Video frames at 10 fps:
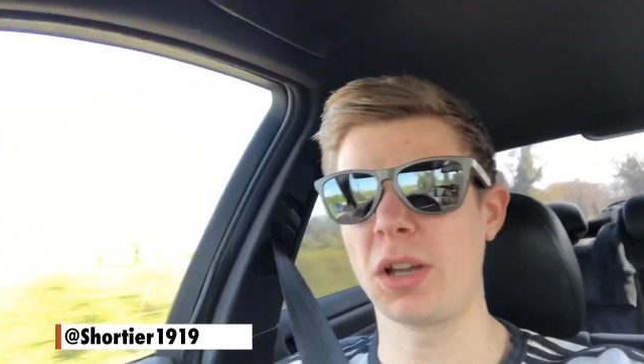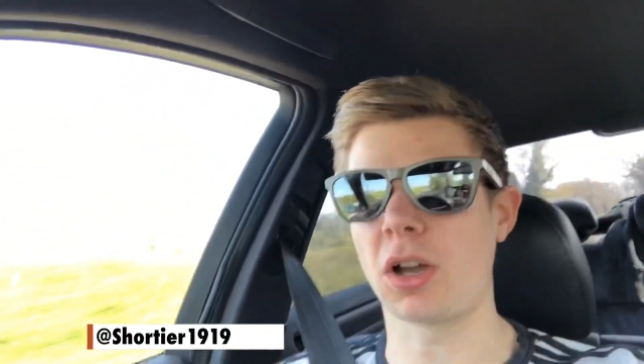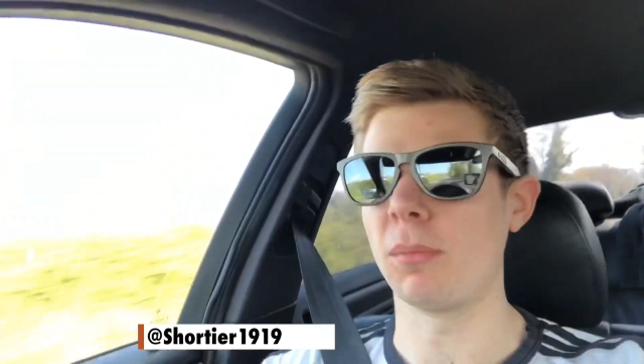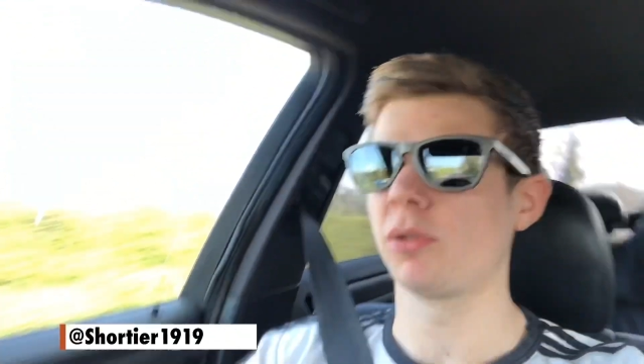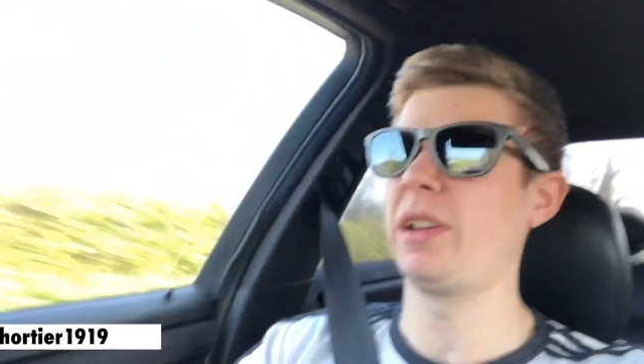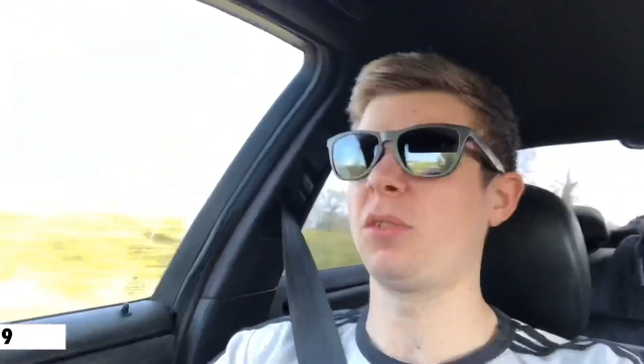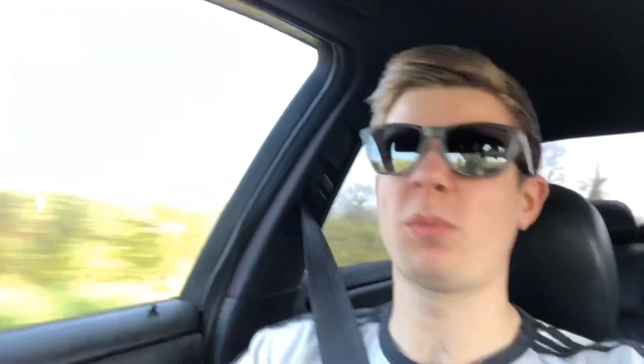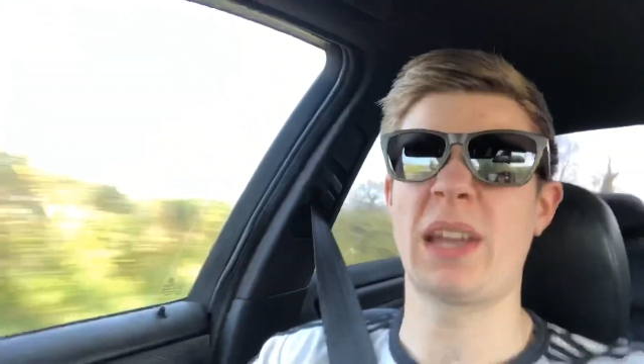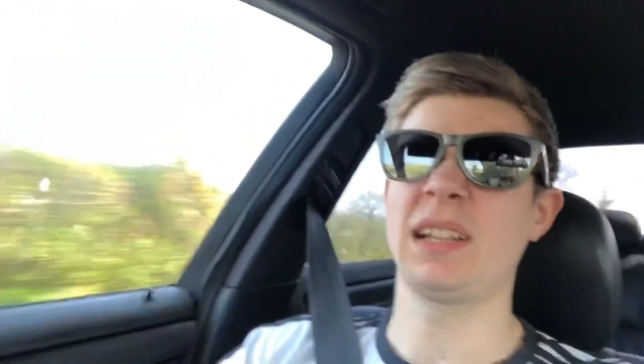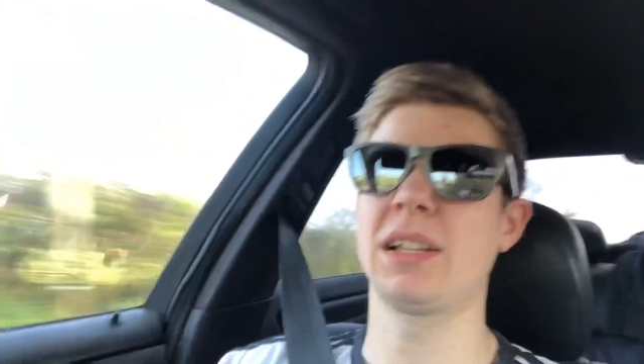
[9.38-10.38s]
a couple of reasons
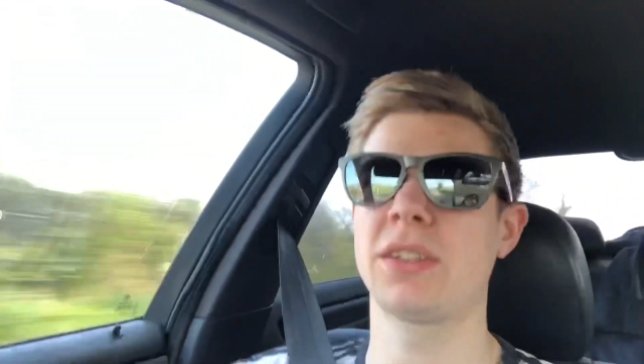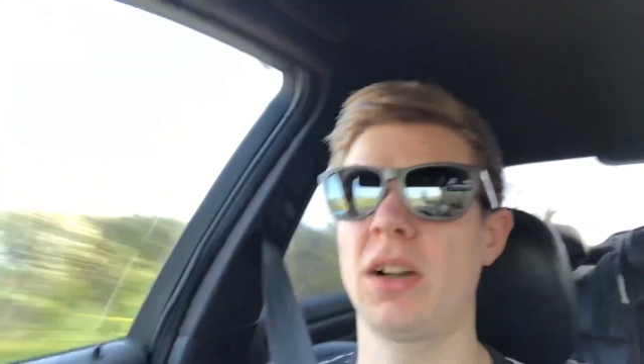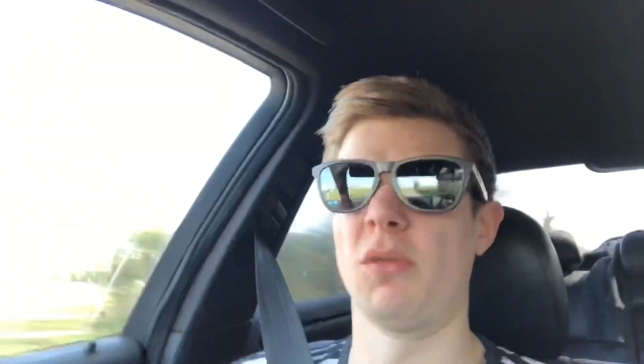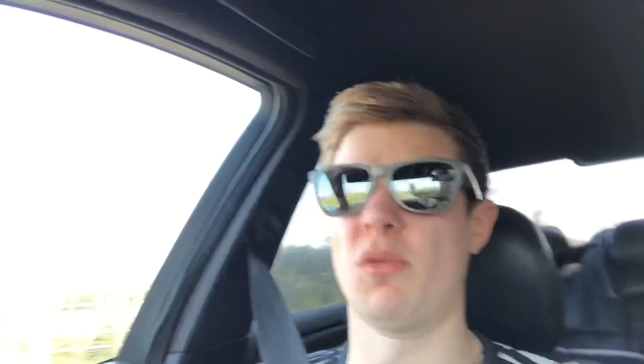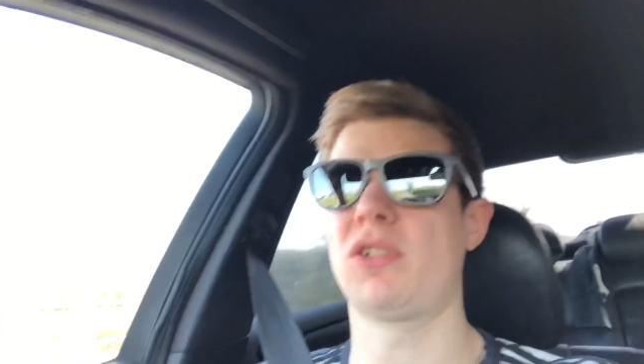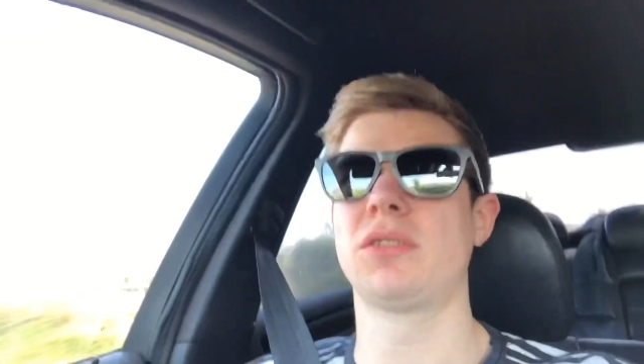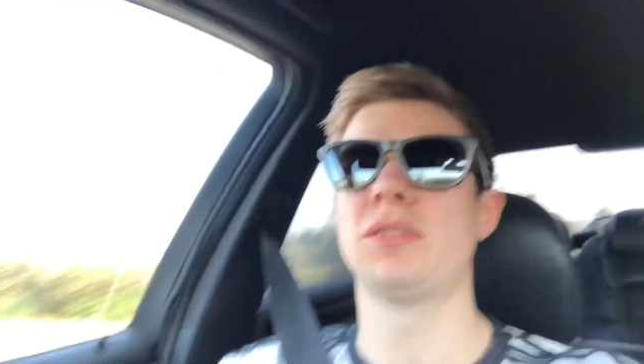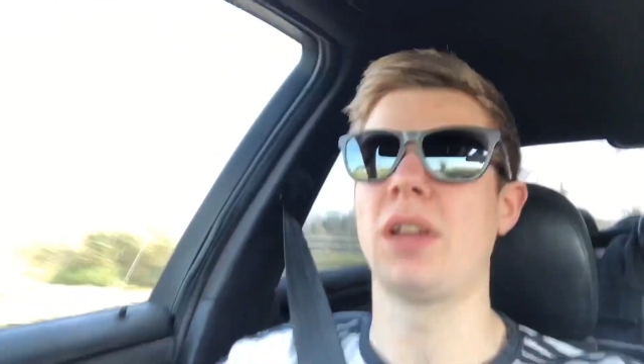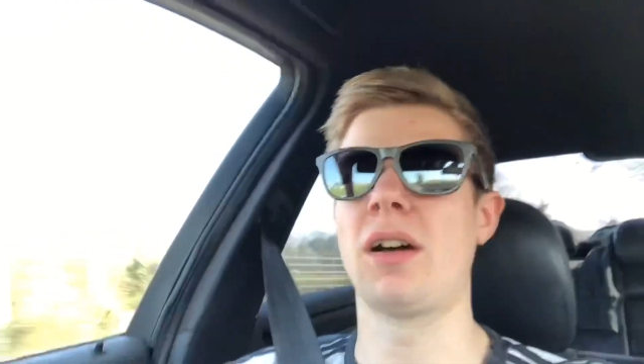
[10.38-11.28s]
behind that there. One,